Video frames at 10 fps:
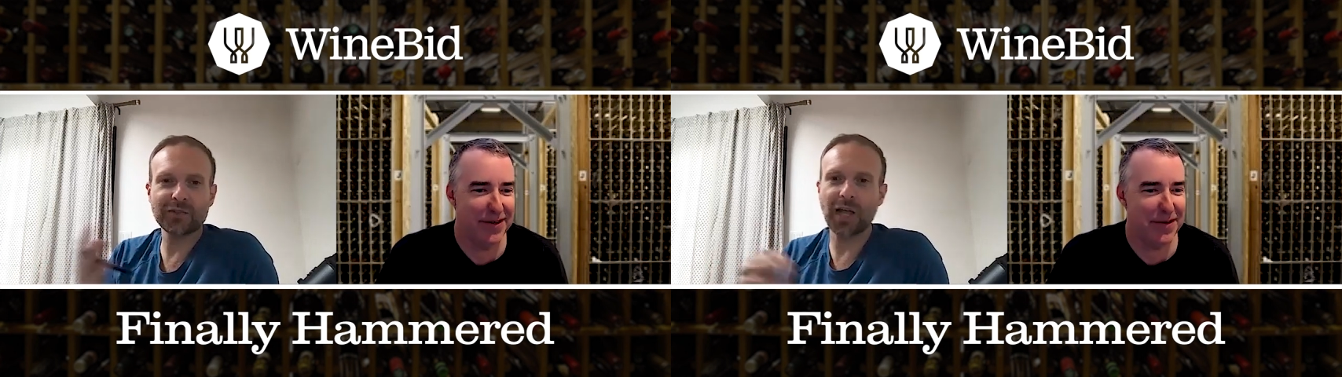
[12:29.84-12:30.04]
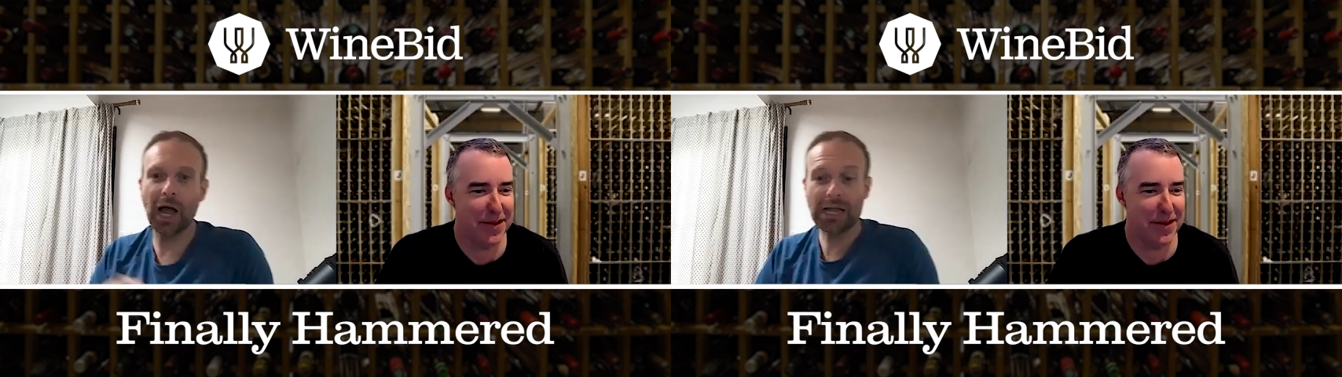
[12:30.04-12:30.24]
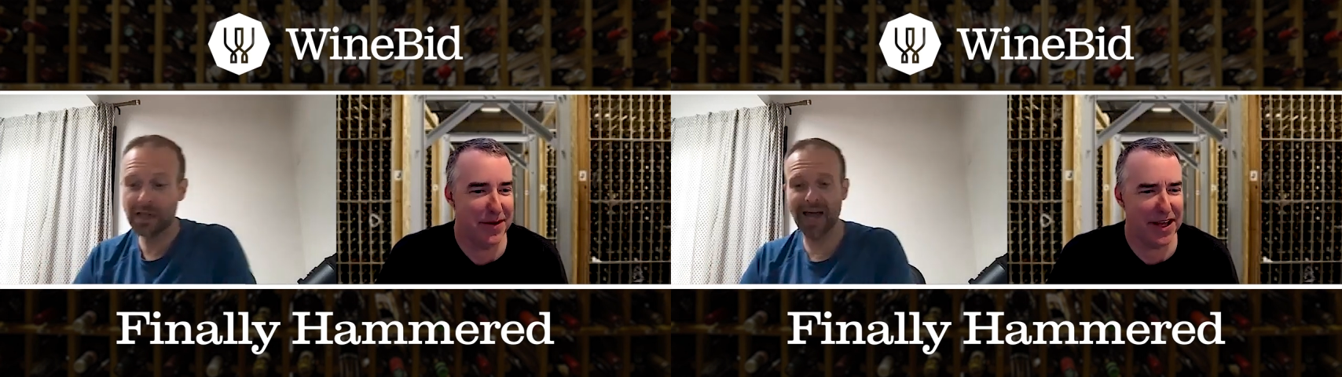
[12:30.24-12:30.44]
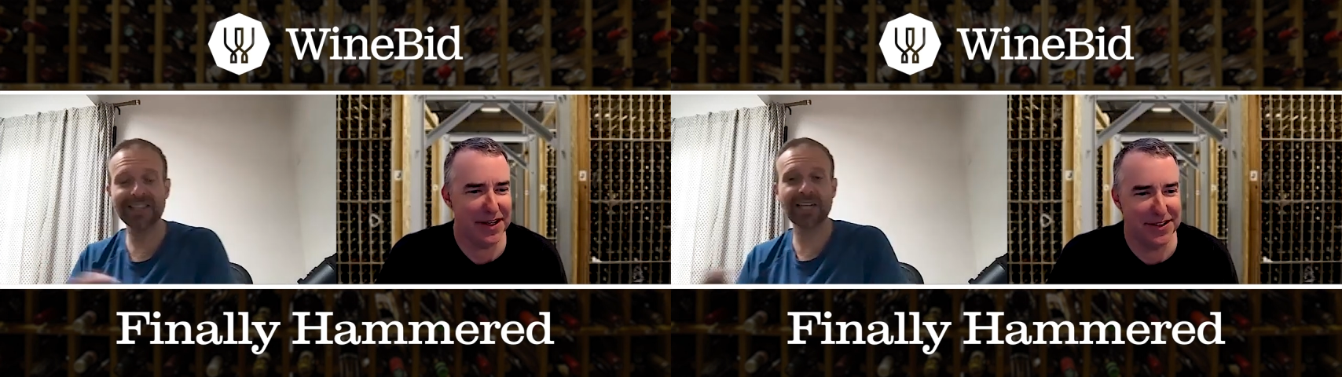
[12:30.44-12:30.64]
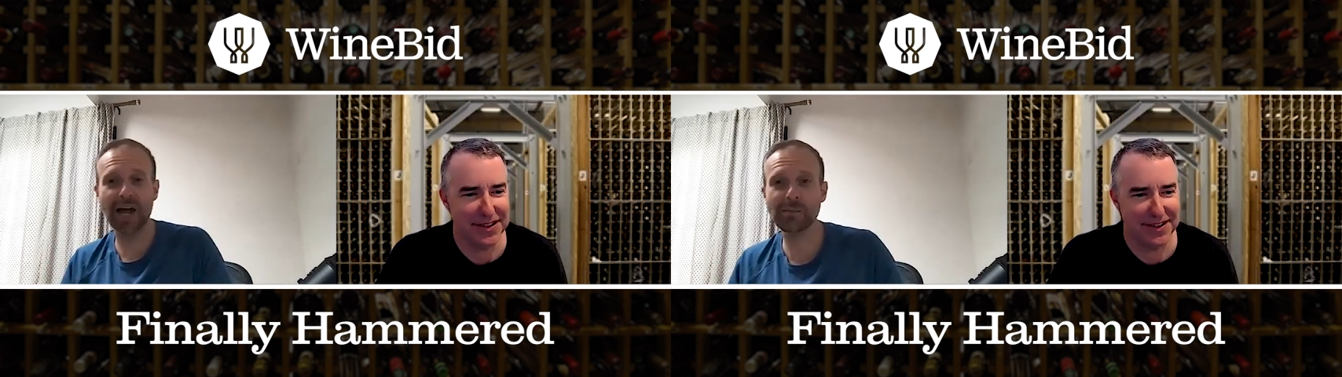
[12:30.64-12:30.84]
Speaker 1: like I, I
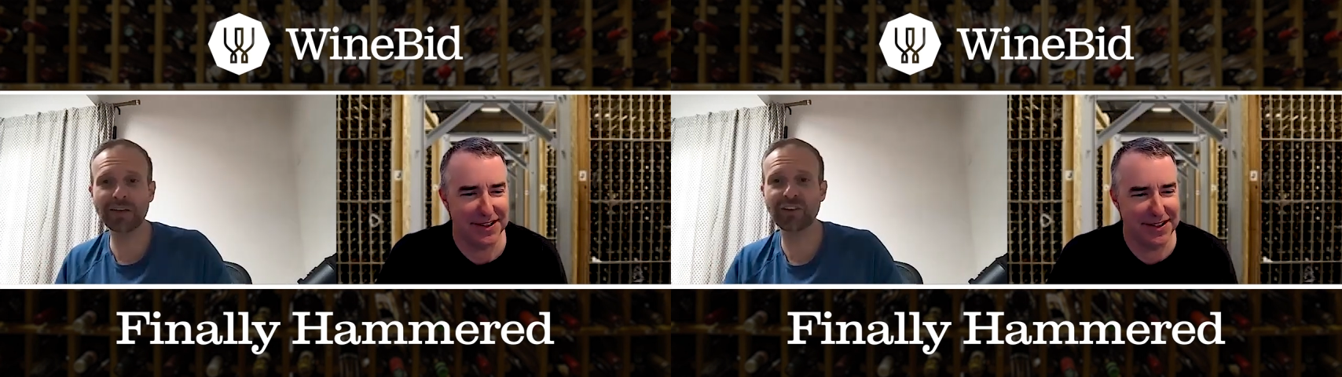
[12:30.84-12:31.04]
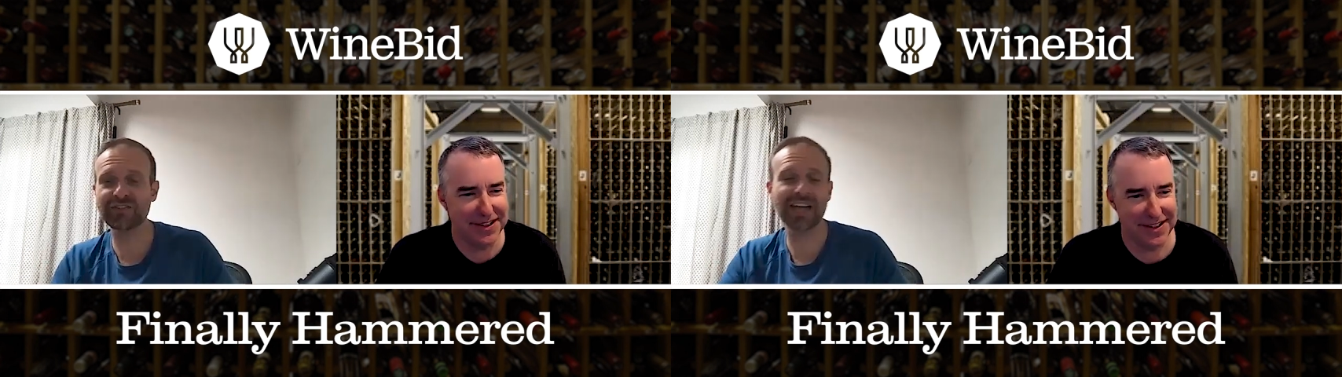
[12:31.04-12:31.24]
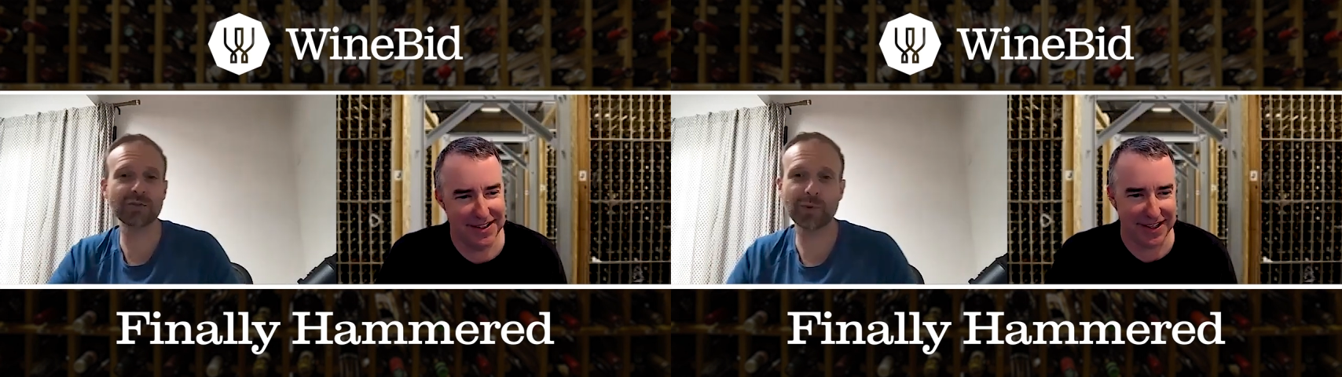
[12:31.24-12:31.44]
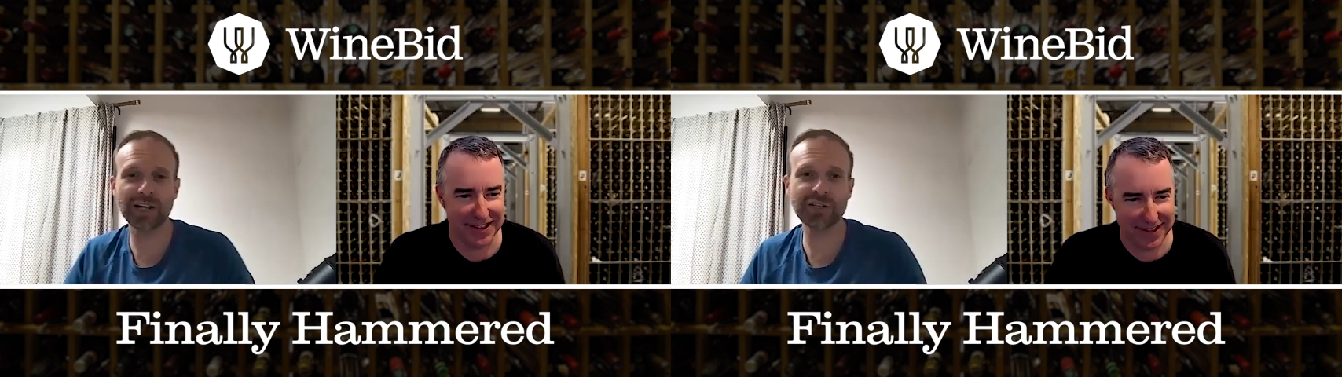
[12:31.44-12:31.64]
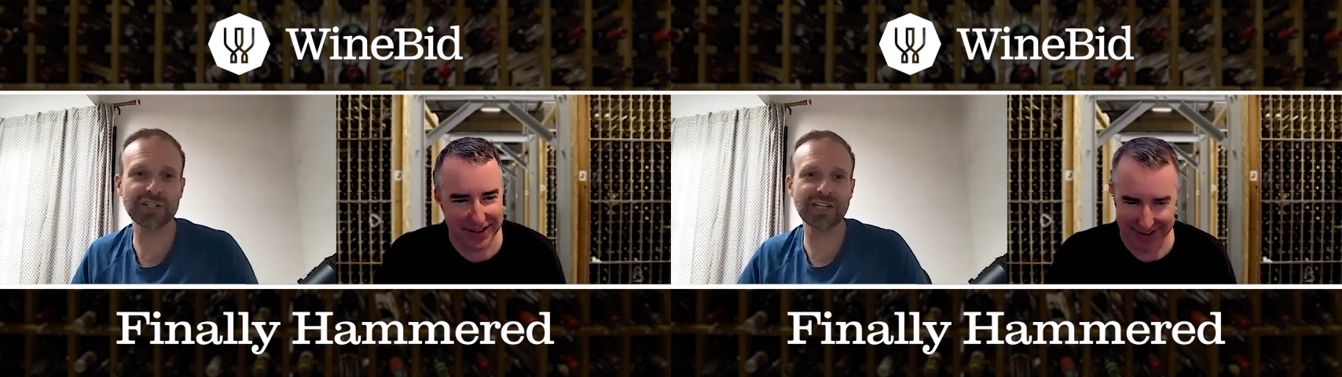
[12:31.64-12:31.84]
timed myself. That's what I
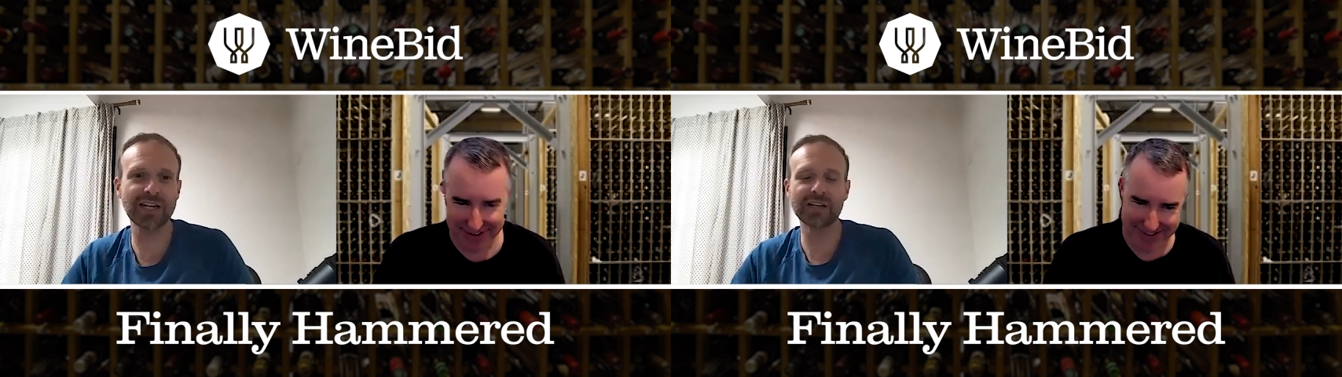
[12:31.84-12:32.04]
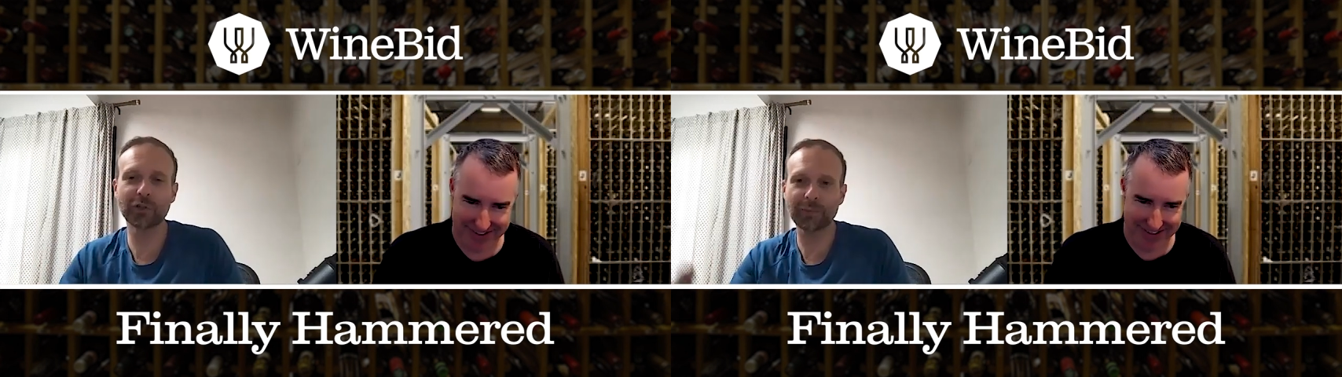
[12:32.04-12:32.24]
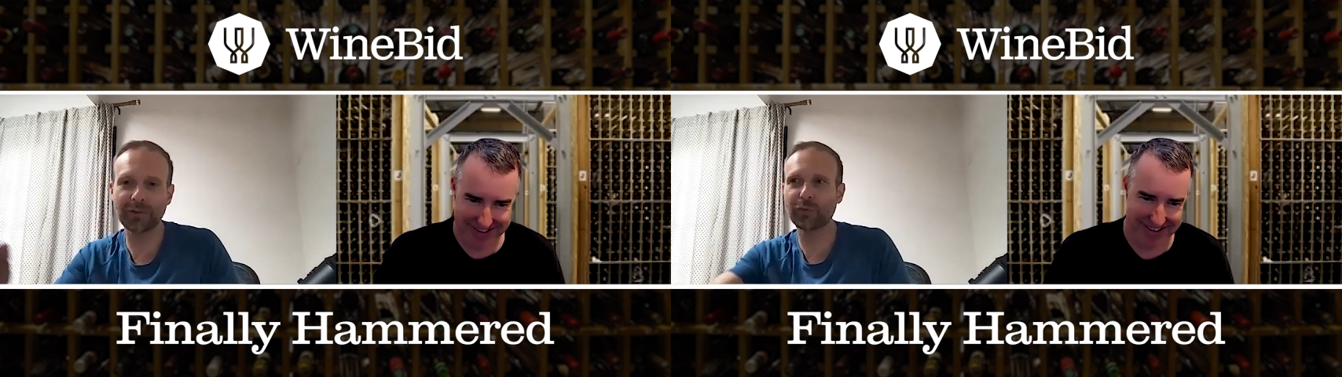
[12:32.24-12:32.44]
just did. It took me